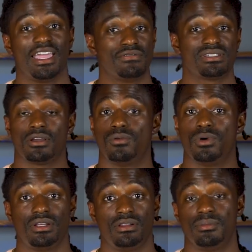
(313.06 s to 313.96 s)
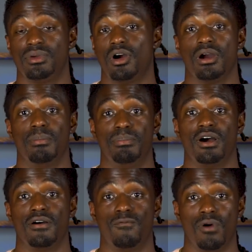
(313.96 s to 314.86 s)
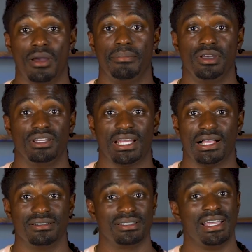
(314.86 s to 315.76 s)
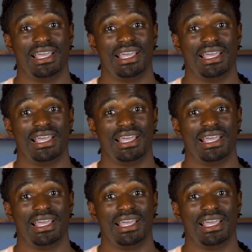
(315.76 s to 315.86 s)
Every single one of them are above one billion dollars.